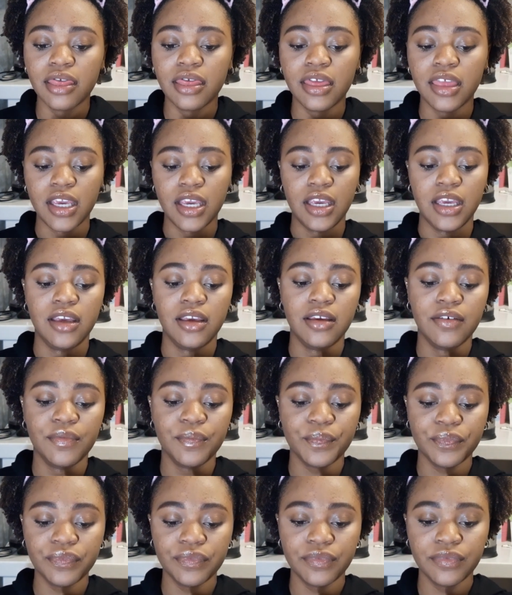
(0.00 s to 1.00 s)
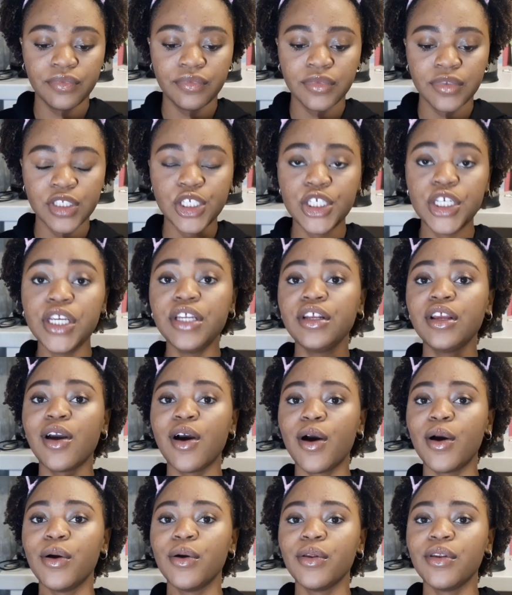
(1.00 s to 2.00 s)
the cheat
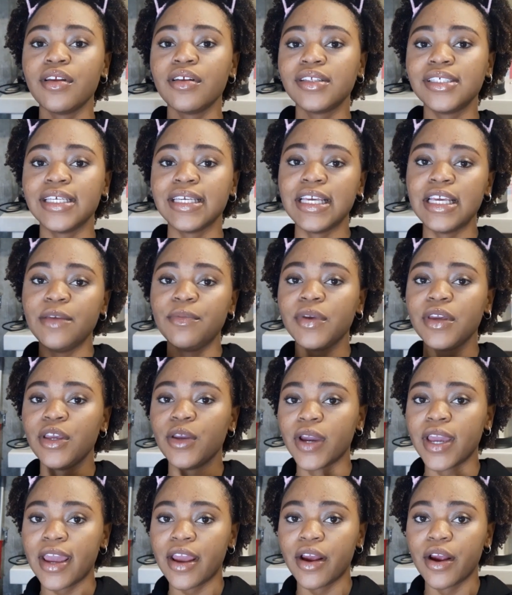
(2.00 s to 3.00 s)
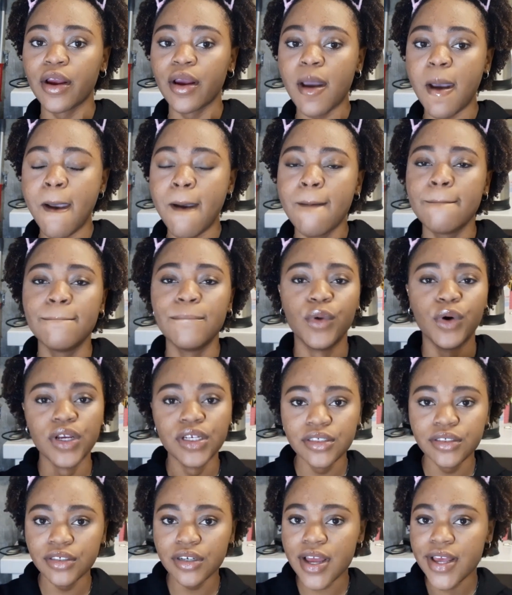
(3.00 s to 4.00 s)
code to keeping your hair
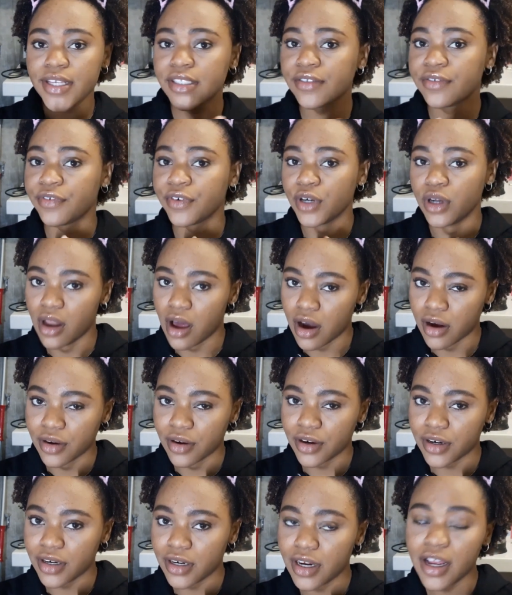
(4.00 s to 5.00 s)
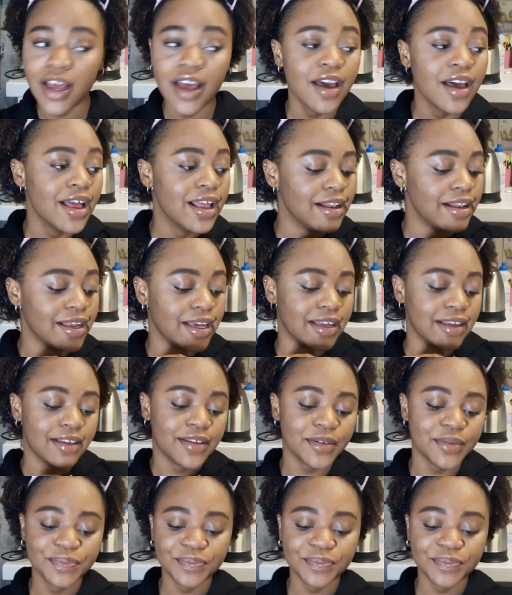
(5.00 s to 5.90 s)
moisturized for longer. Like,